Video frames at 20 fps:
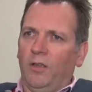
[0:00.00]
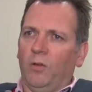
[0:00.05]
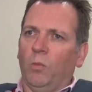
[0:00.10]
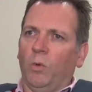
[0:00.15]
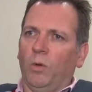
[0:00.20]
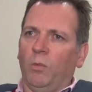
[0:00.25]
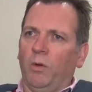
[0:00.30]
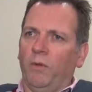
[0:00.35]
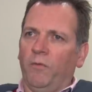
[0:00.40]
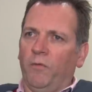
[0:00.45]

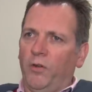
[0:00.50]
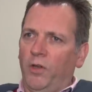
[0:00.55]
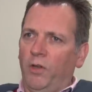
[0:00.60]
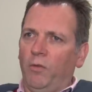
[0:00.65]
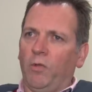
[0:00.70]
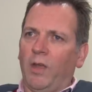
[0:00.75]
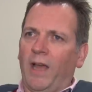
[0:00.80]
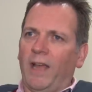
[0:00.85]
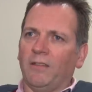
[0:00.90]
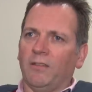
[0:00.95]
We review
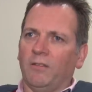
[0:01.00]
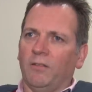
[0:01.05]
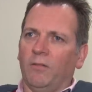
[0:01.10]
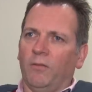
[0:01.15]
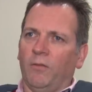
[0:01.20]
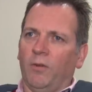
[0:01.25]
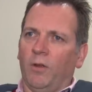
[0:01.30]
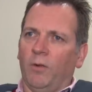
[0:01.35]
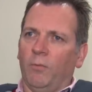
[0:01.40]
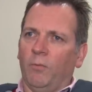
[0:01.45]
that
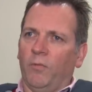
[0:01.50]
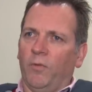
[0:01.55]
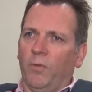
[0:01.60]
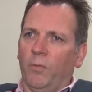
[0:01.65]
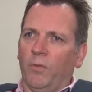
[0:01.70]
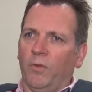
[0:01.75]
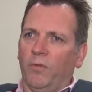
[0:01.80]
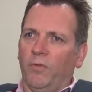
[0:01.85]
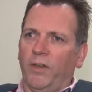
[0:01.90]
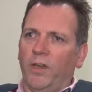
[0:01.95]
from
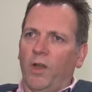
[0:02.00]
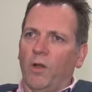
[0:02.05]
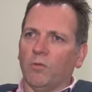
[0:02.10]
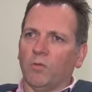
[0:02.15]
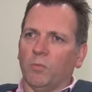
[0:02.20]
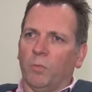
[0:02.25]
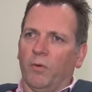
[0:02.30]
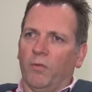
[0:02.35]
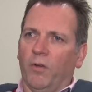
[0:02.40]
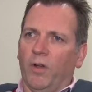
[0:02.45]
the
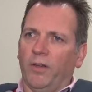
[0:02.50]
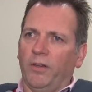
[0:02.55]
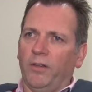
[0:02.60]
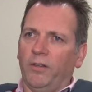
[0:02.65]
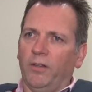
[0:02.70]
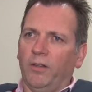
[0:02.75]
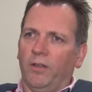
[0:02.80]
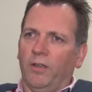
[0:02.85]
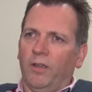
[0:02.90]
videos provided,